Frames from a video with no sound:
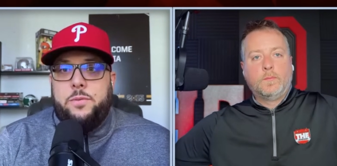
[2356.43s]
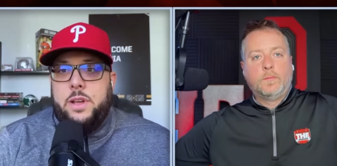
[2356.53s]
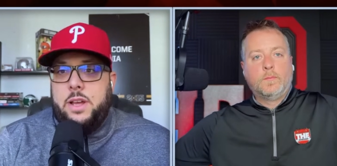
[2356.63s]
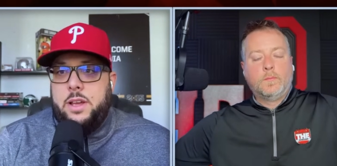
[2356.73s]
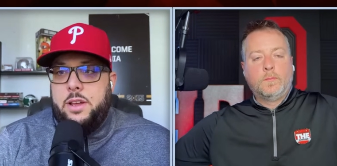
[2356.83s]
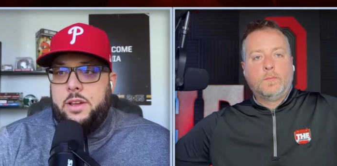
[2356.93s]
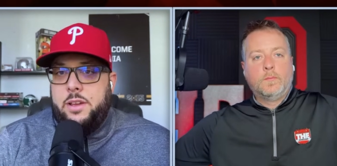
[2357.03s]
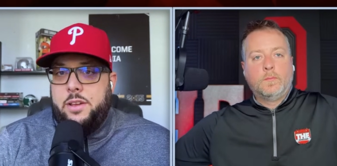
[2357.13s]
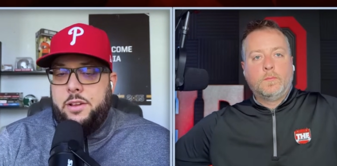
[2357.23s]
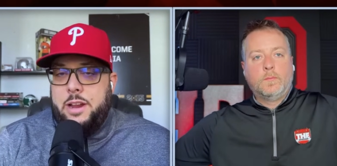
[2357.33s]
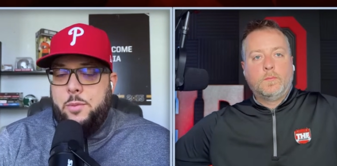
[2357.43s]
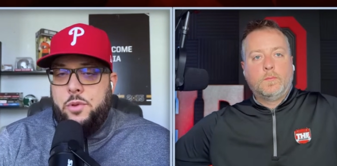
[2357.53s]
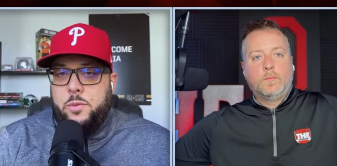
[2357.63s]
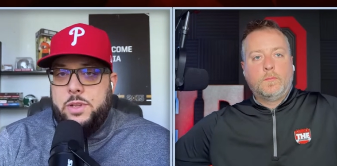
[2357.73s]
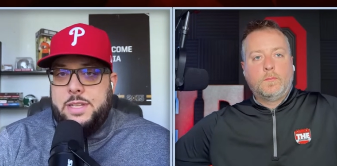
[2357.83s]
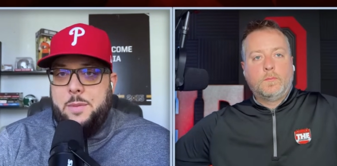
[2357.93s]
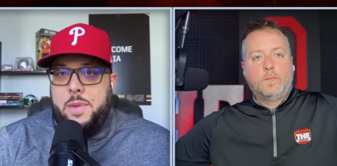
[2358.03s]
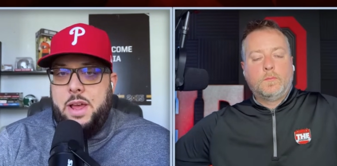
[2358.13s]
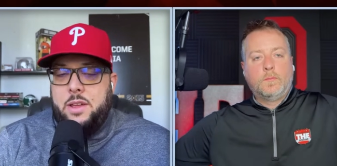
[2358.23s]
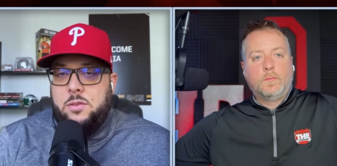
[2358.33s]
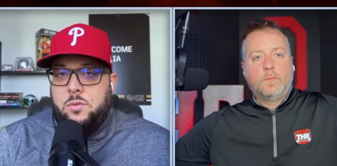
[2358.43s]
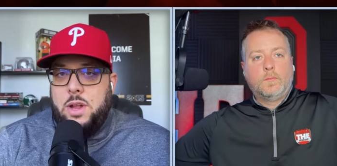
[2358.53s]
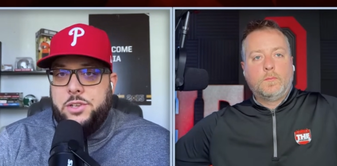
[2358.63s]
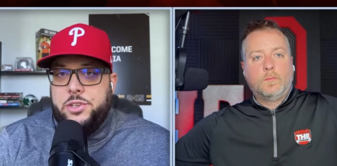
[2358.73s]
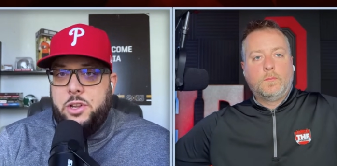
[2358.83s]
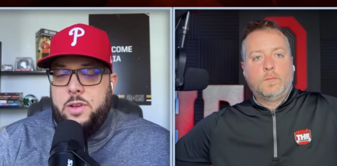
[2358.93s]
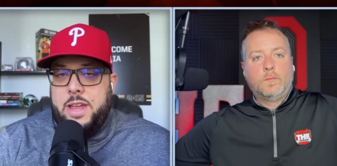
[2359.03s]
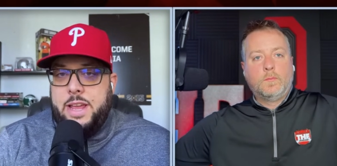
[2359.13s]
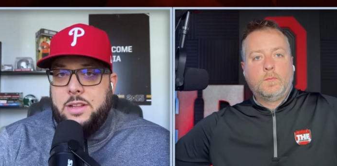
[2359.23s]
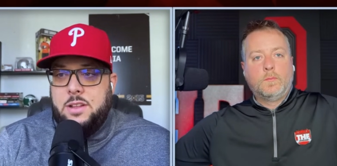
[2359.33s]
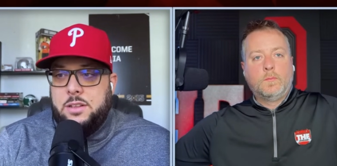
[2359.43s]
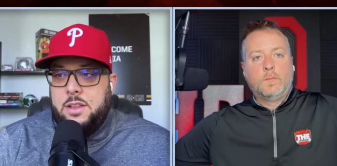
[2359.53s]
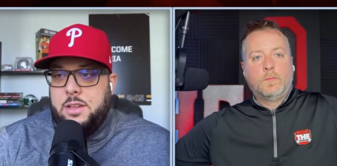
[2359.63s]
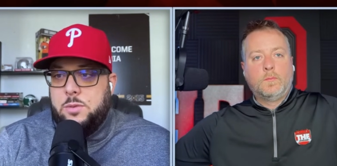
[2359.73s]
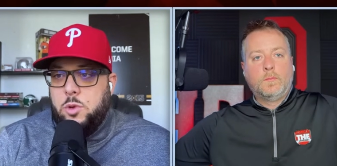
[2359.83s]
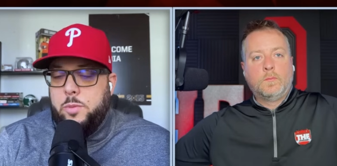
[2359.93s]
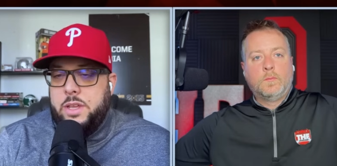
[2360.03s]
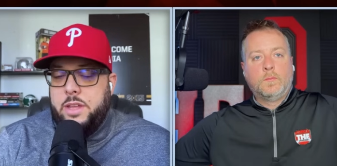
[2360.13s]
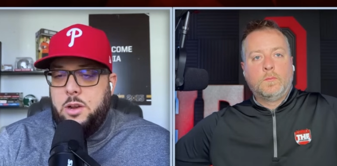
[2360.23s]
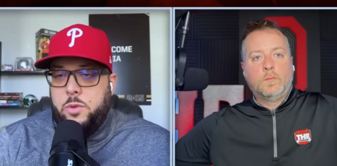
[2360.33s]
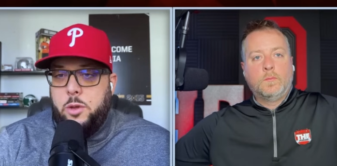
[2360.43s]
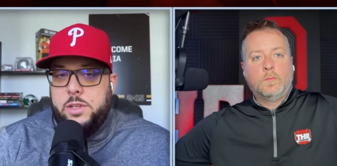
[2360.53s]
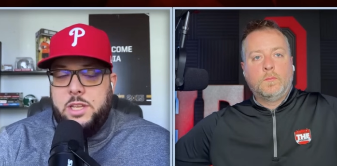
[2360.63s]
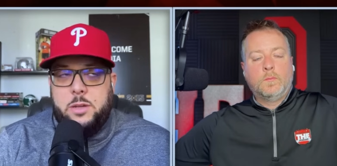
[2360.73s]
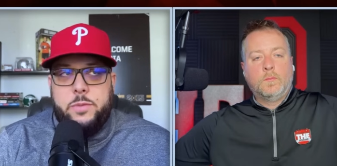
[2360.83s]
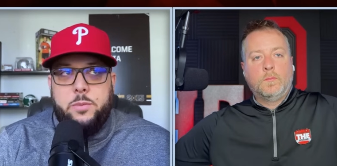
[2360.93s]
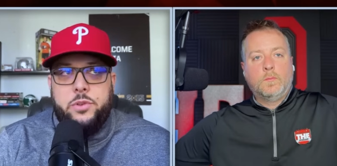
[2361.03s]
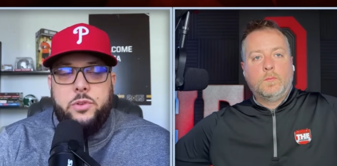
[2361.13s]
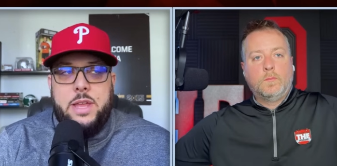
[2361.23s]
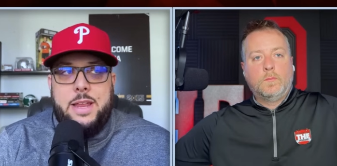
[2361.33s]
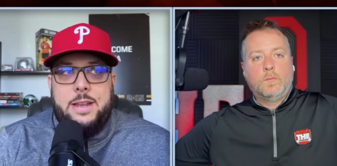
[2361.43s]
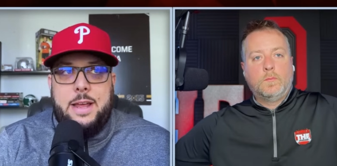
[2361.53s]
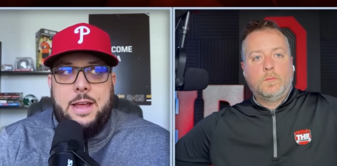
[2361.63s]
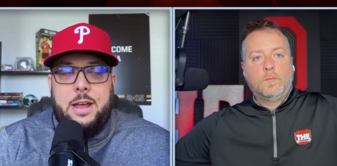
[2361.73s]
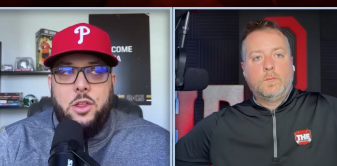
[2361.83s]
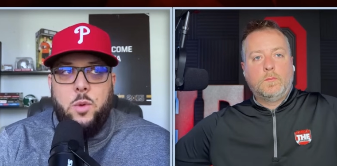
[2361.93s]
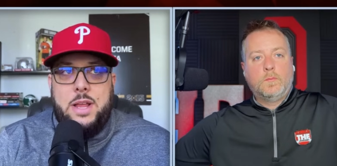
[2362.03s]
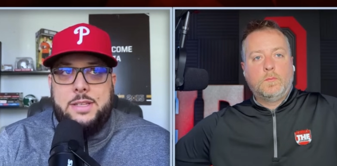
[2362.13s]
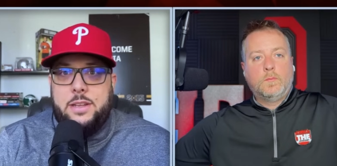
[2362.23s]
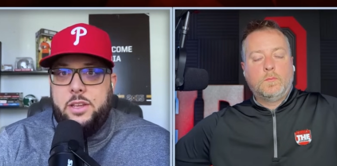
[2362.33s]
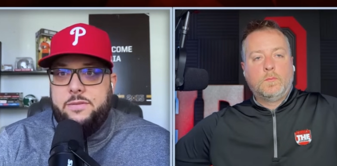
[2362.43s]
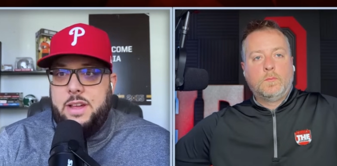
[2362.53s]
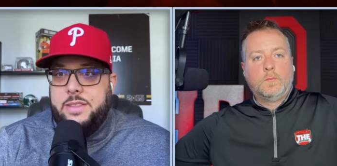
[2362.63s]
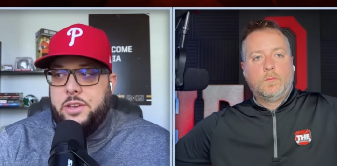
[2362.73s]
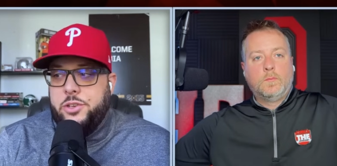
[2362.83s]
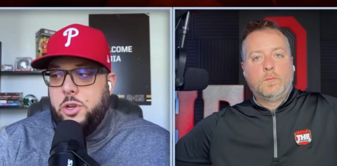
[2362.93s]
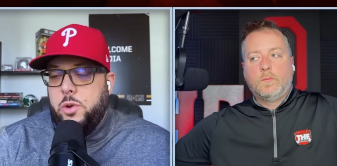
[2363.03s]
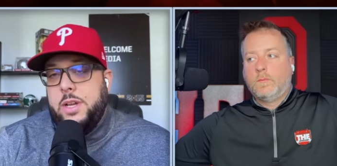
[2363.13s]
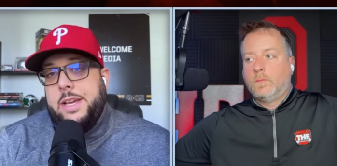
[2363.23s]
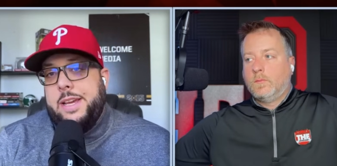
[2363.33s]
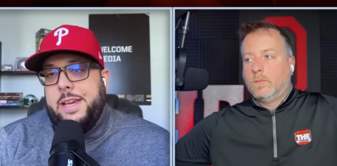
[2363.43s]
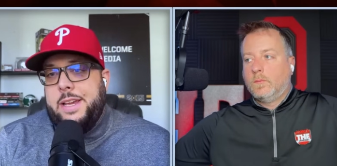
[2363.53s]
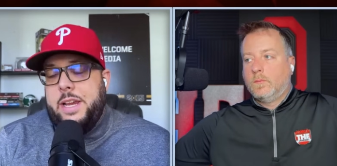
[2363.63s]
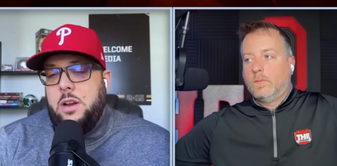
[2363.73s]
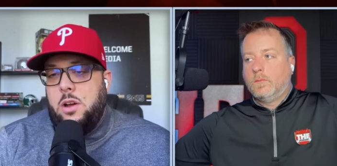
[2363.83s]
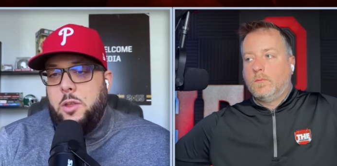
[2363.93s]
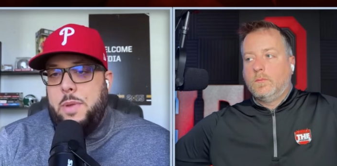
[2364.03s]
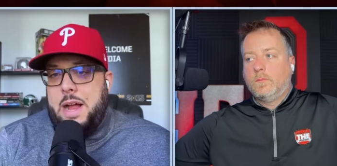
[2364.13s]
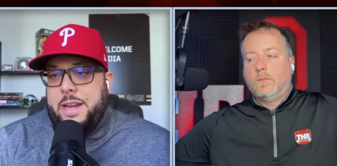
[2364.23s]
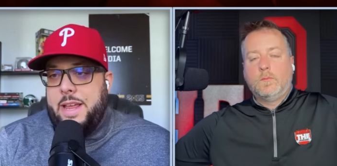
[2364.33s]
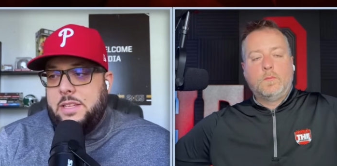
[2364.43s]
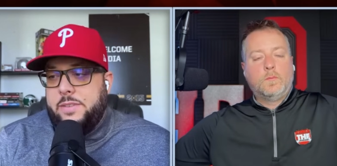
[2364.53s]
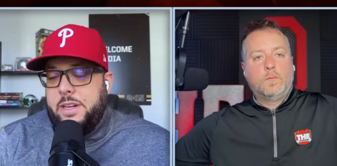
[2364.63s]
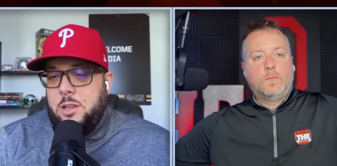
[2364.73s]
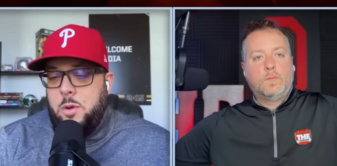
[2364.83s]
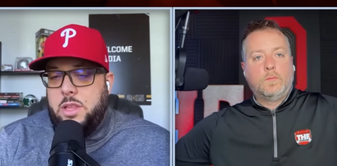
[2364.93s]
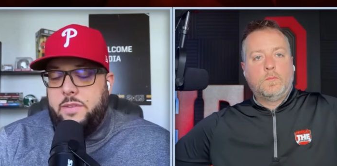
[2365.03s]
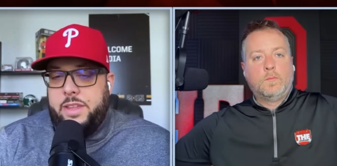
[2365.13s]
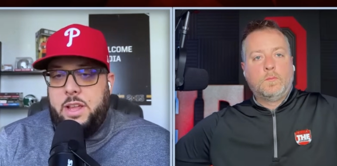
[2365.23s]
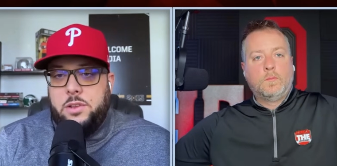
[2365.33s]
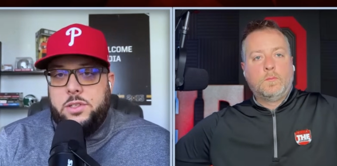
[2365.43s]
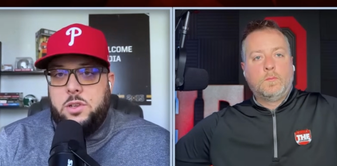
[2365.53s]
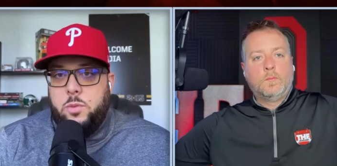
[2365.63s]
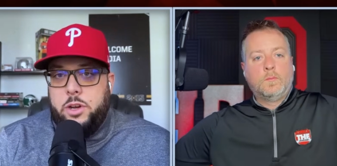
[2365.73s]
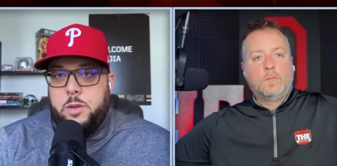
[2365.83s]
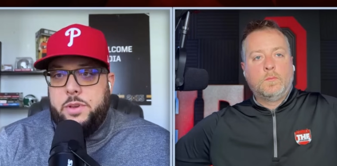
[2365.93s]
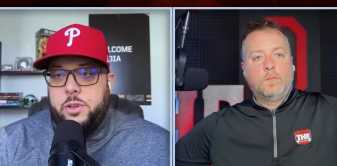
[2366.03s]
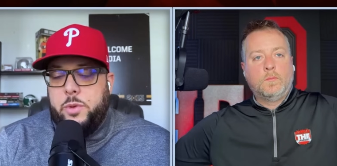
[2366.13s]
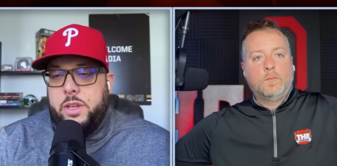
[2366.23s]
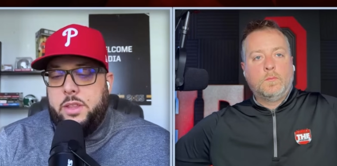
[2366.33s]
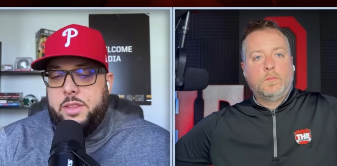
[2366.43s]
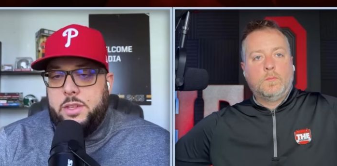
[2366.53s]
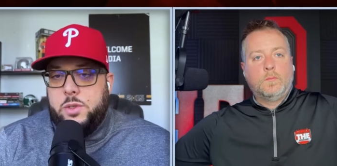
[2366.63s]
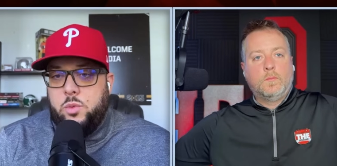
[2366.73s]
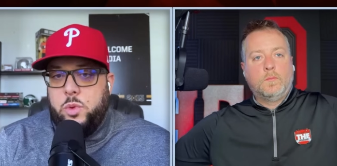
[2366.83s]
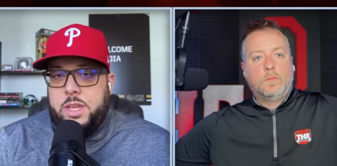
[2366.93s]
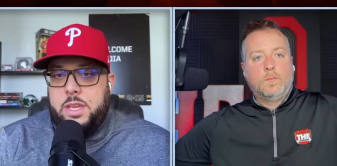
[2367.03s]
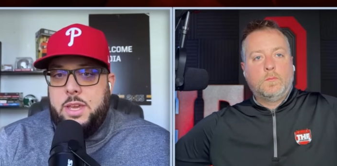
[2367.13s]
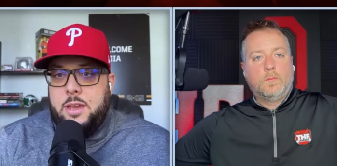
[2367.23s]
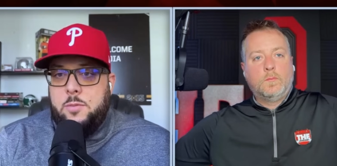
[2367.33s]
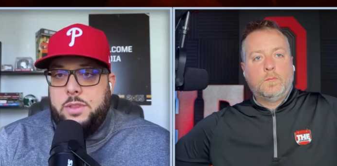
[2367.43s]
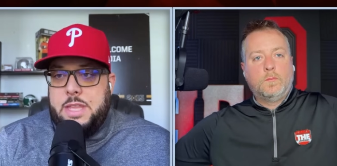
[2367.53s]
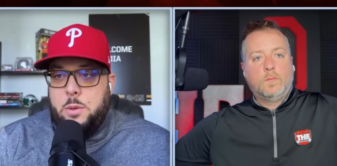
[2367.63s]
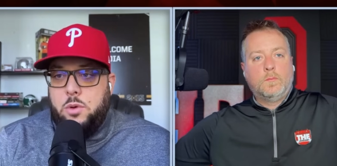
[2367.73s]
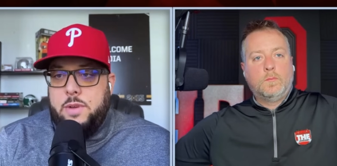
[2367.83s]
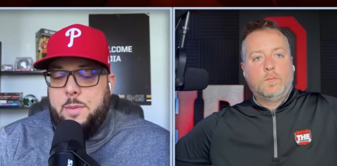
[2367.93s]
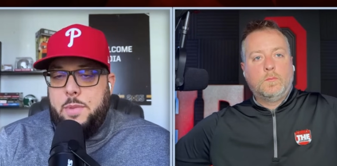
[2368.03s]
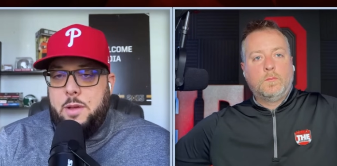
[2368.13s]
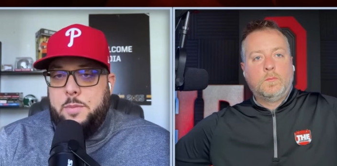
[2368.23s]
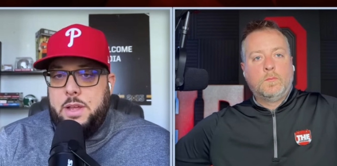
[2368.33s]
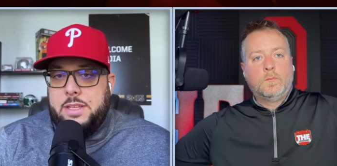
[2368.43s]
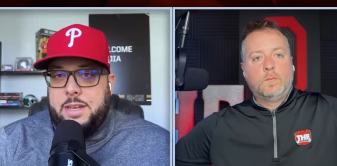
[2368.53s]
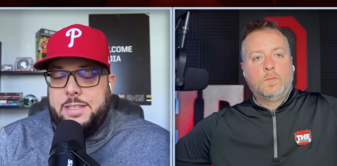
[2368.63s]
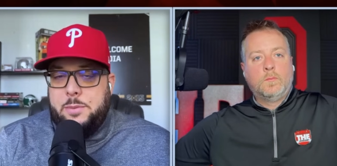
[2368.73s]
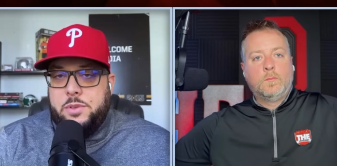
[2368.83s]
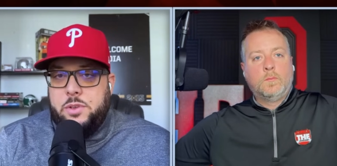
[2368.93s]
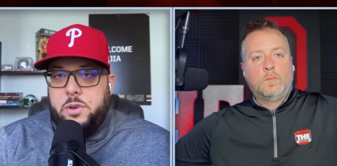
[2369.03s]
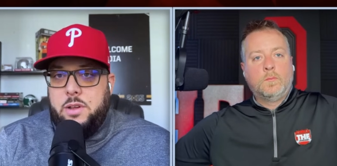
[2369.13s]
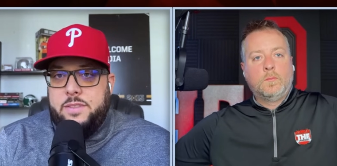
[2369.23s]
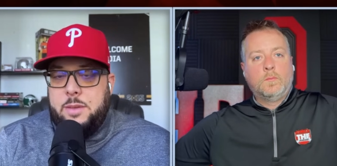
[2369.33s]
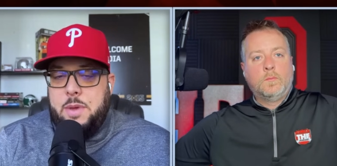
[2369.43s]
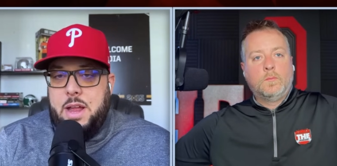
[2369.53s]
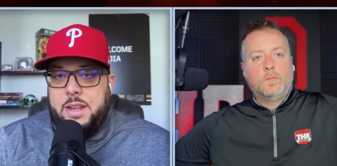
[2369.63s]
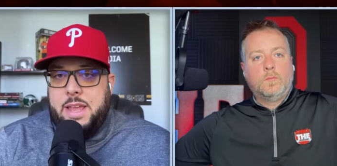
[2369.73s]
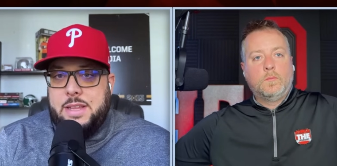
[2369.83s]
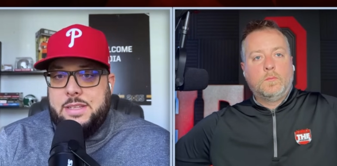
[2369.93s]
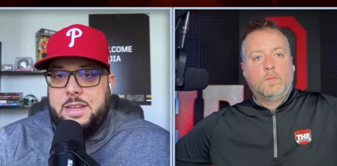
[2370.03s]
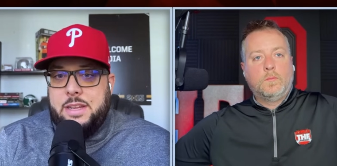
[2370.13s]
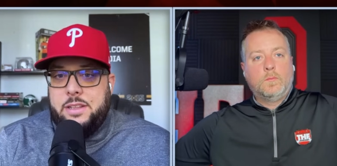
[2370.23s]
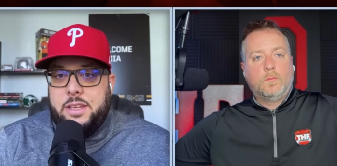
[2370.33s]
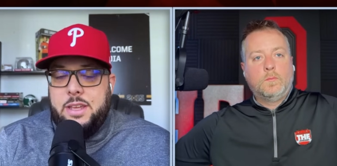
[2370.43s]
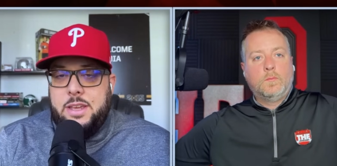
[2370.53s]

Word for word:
Speaker 1: uh, you're able, want to stop by, watch the show, hang out, talk to us, we'll be there. We always like when people do that. Uh, otherwise, uh, you can find that show here on the podcast feed along with everything else we're going to be doing this week. But that will wrap up uh, today's episode of the Podcast Daily